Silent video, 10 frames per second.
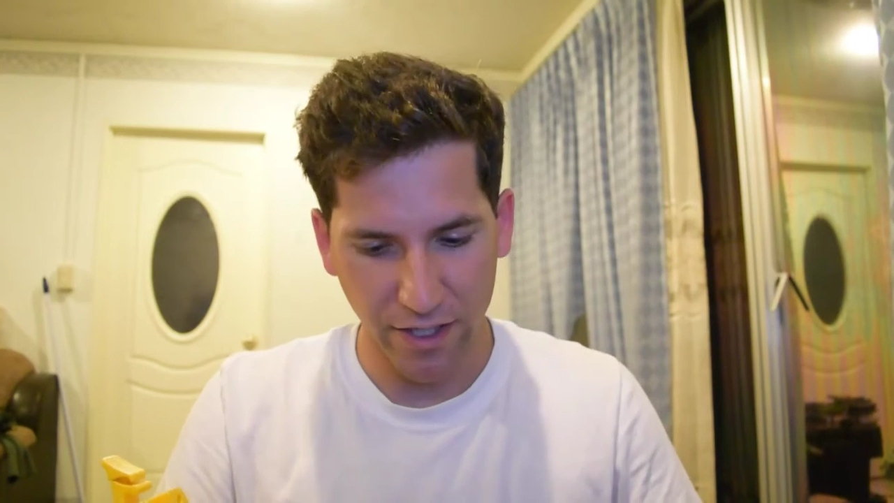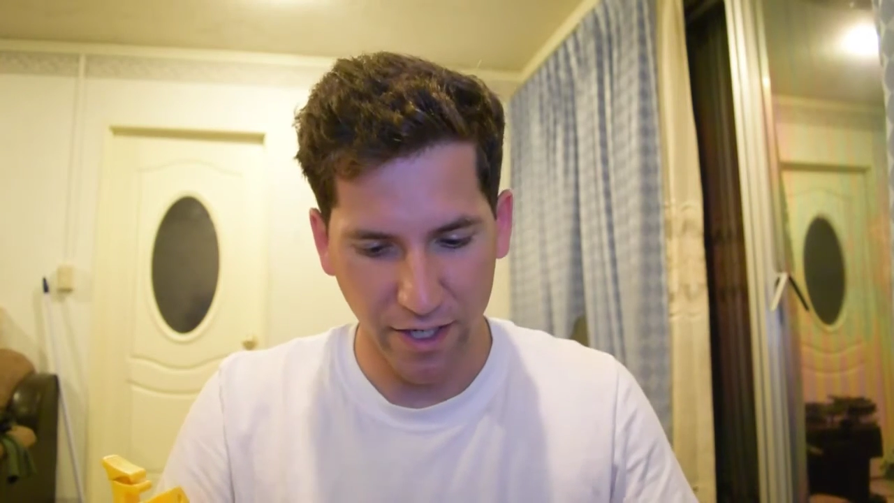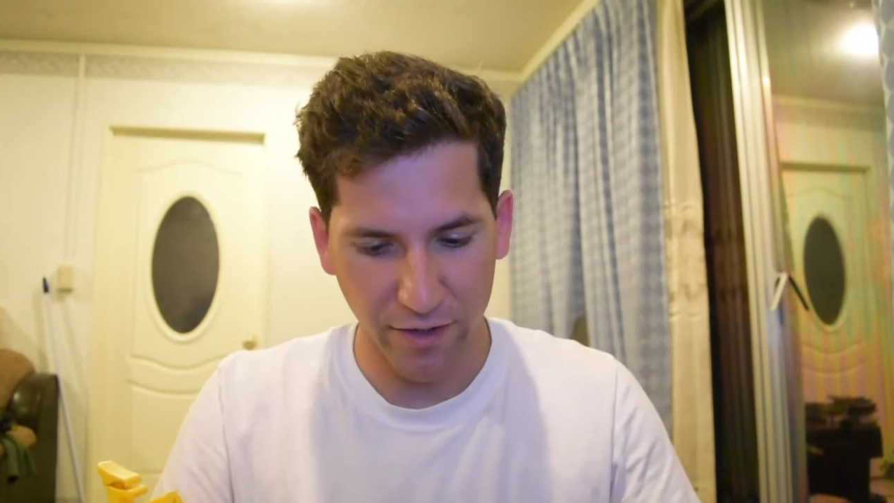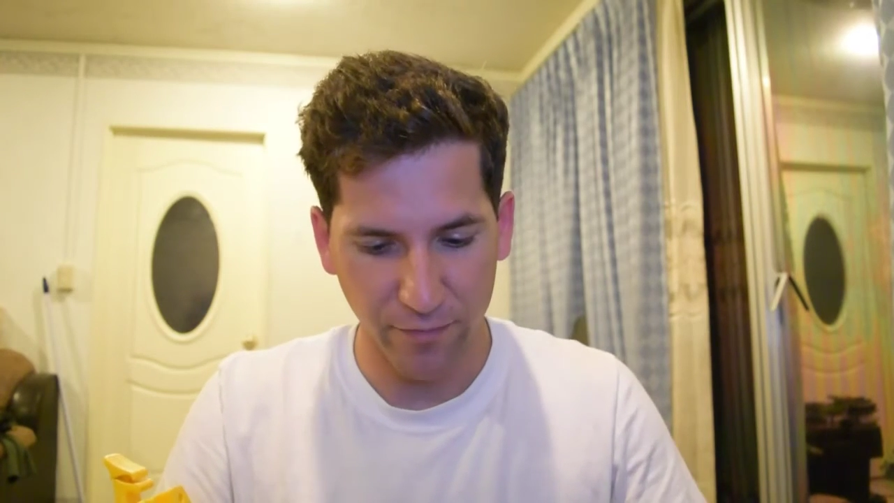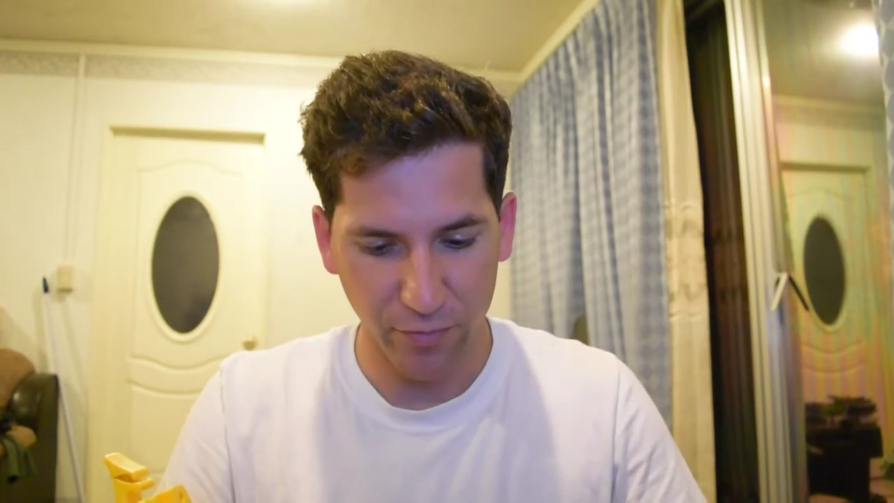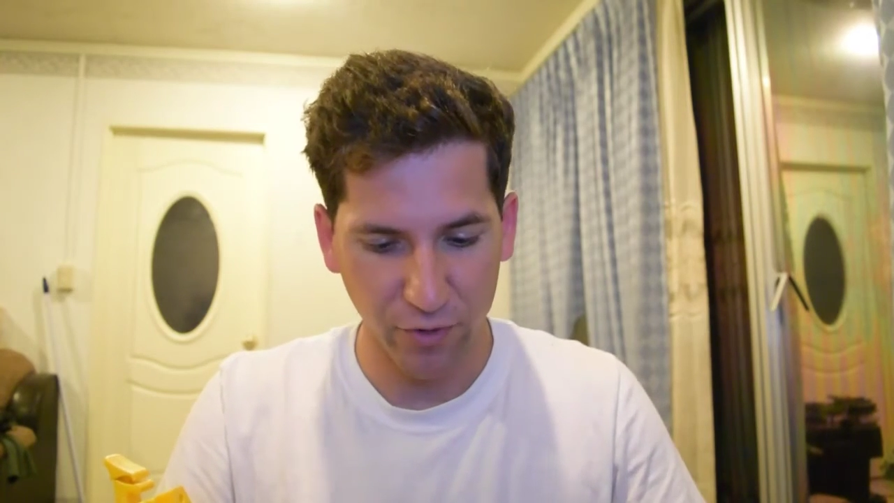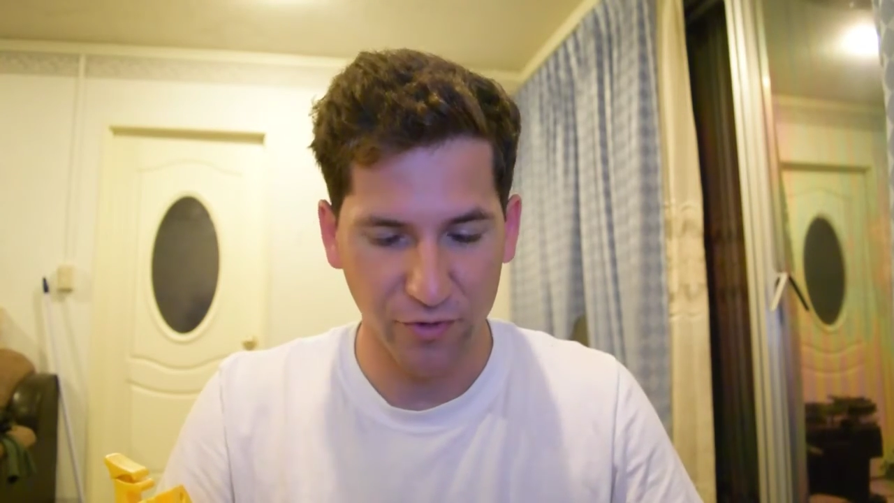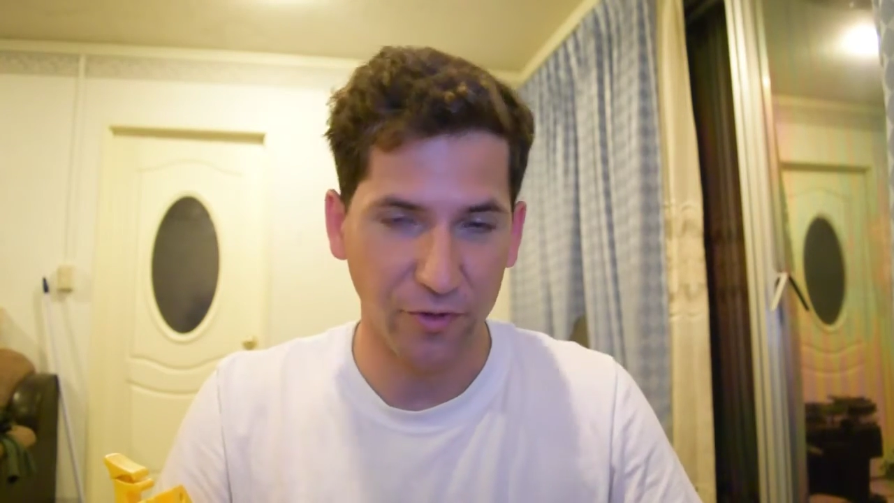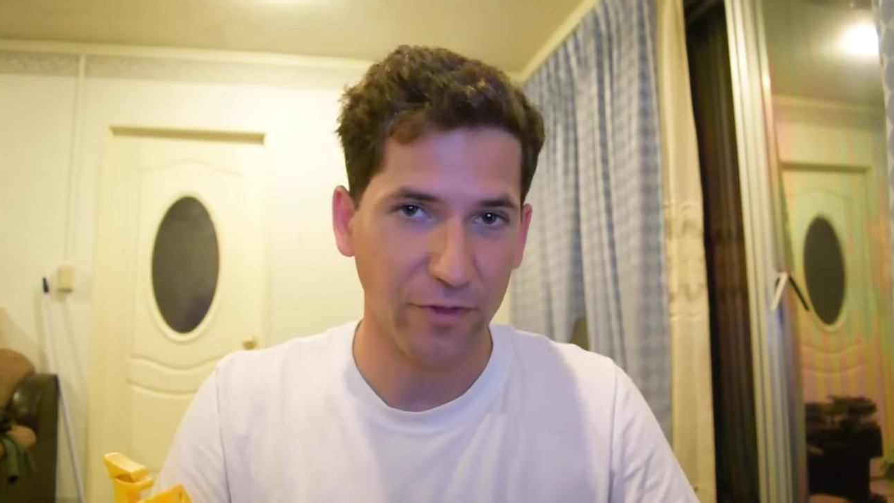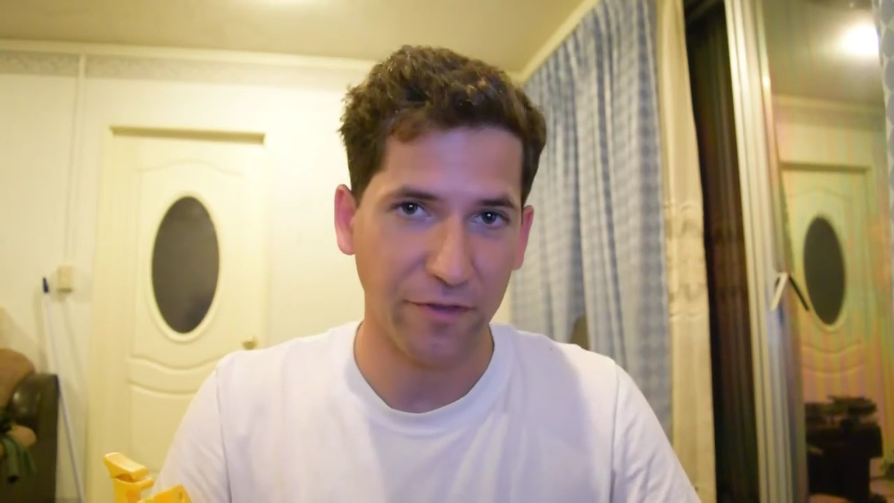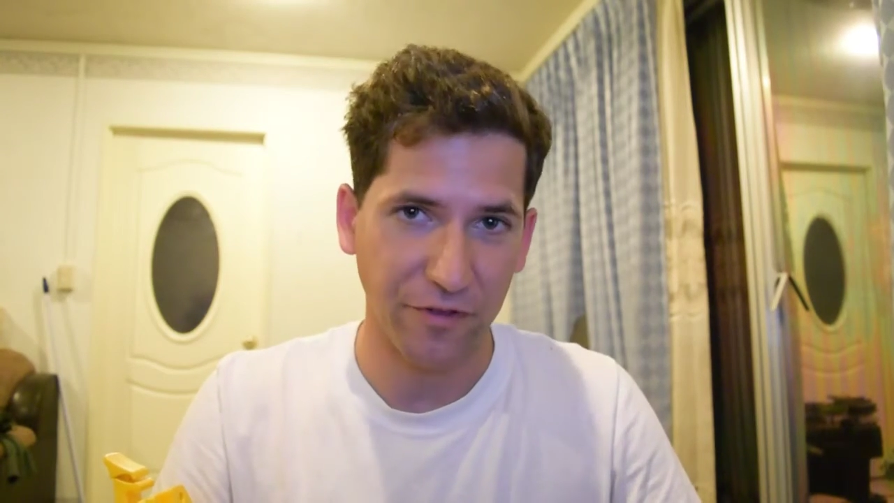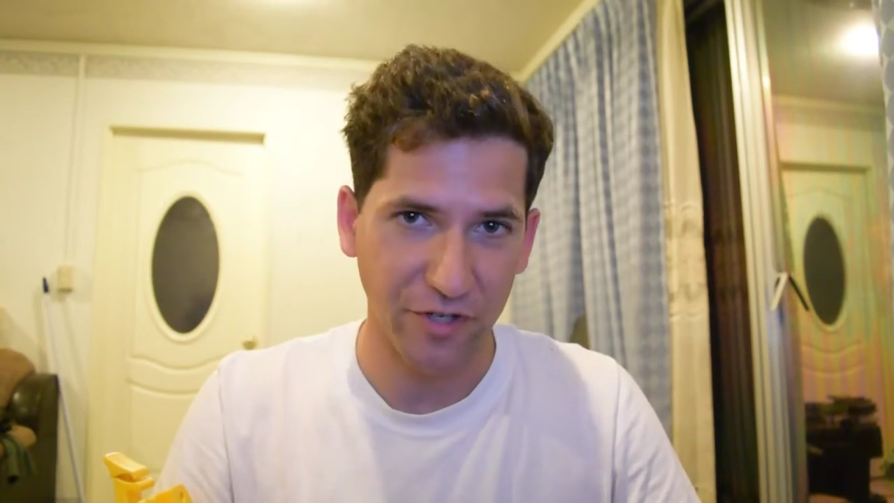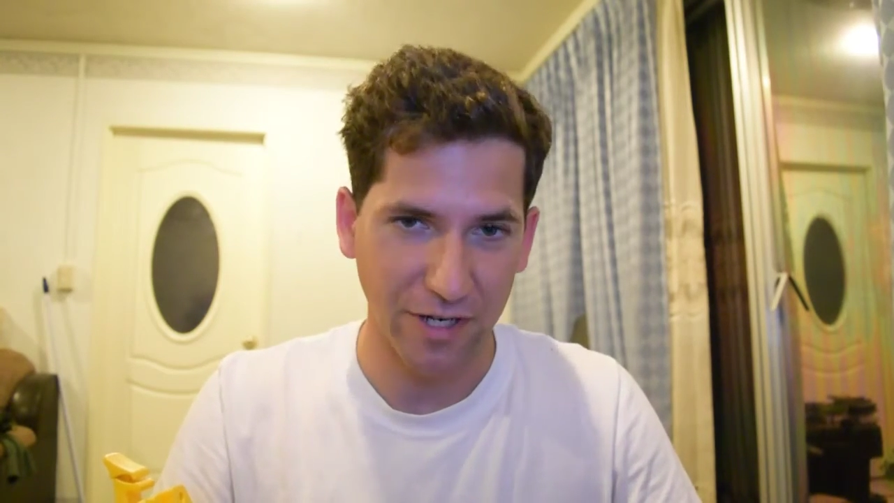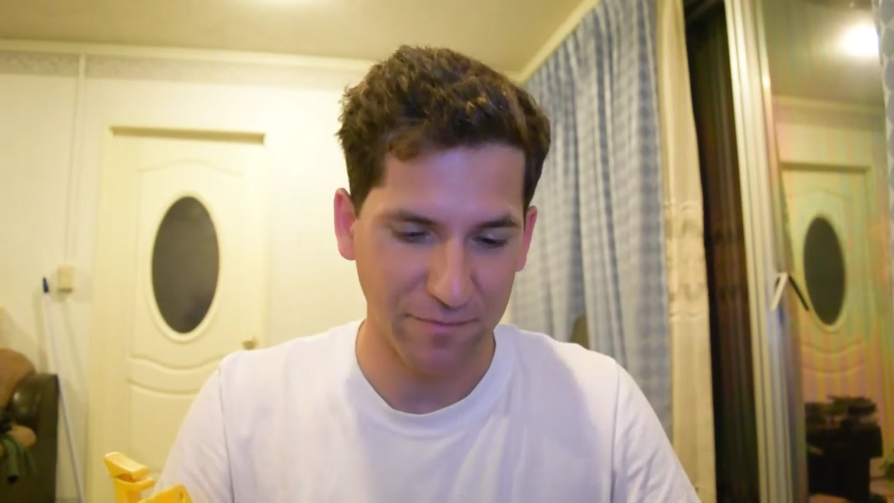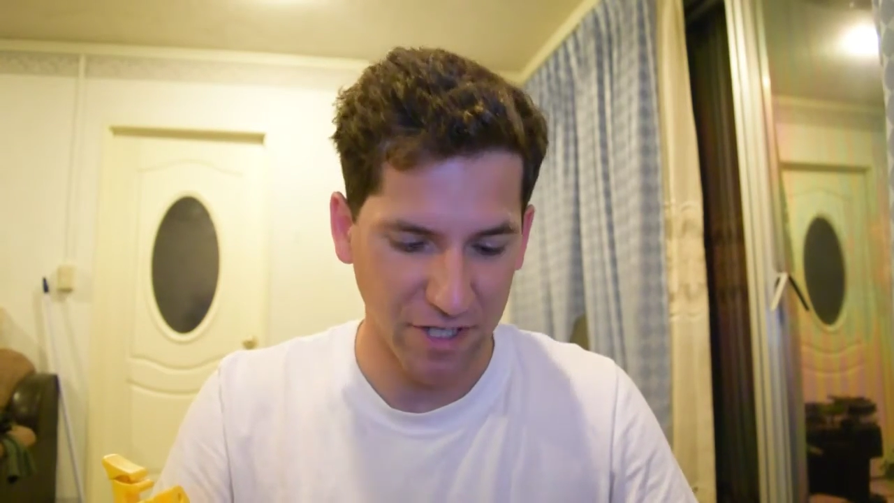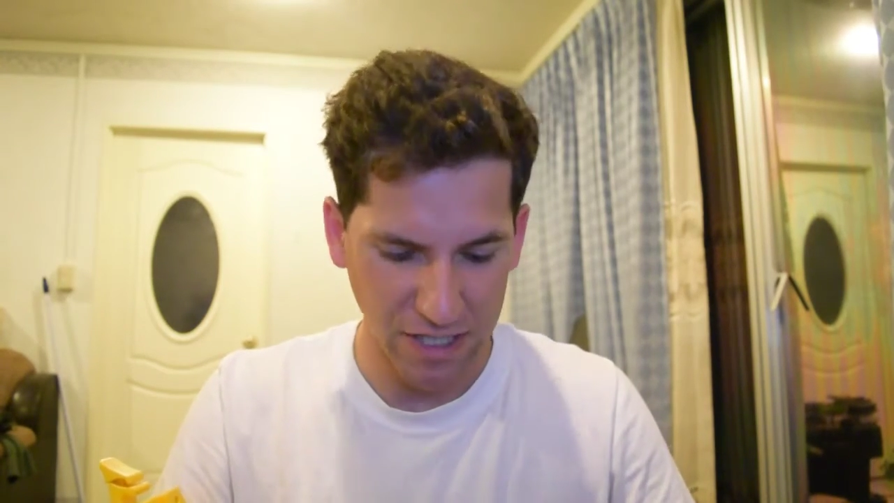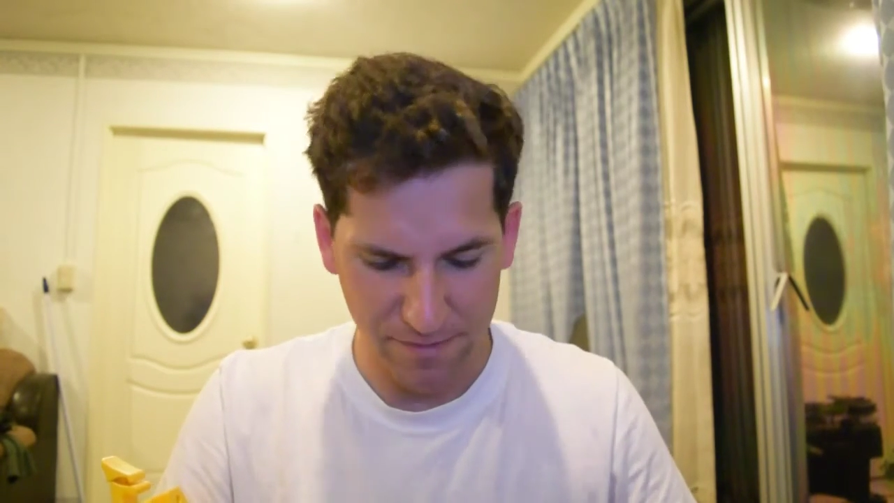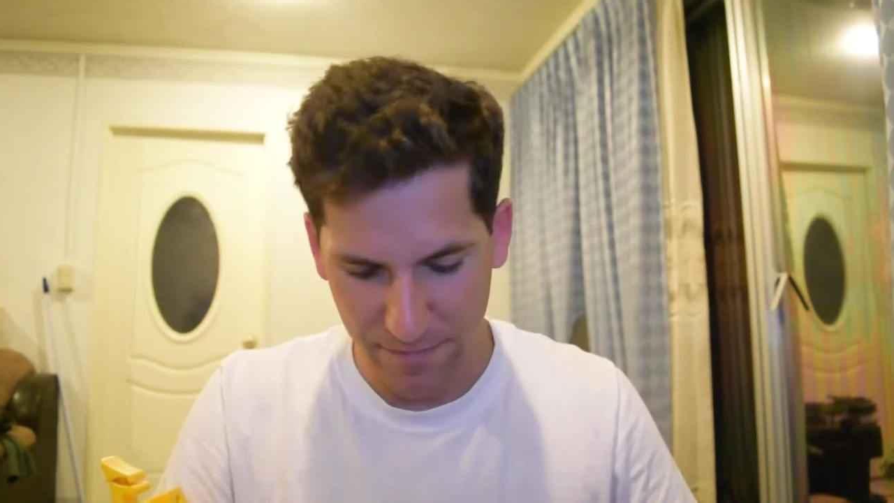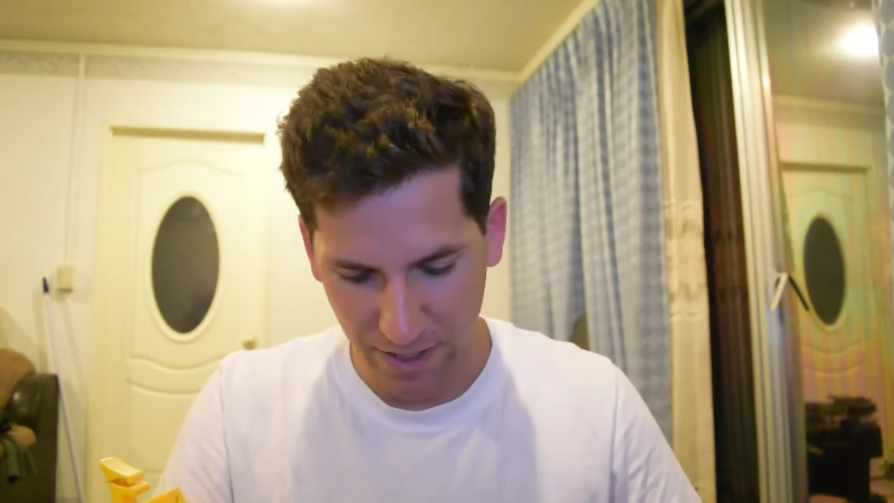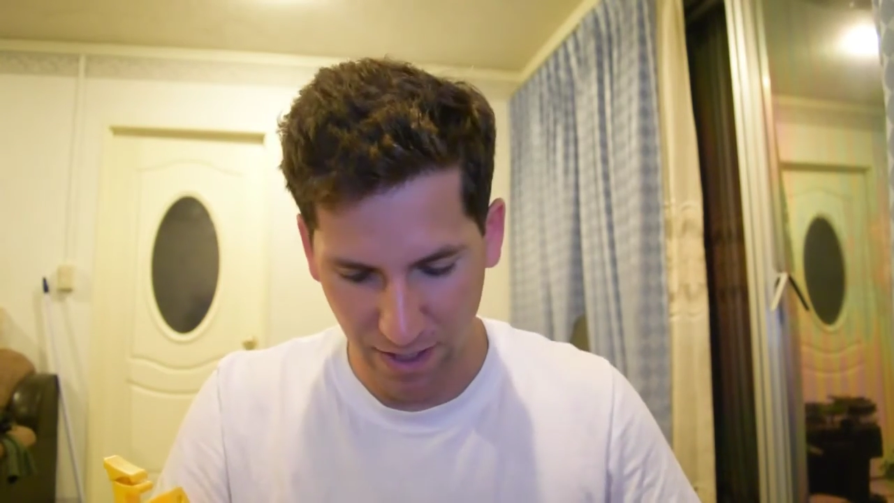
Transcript: and the Bluetooth at the same time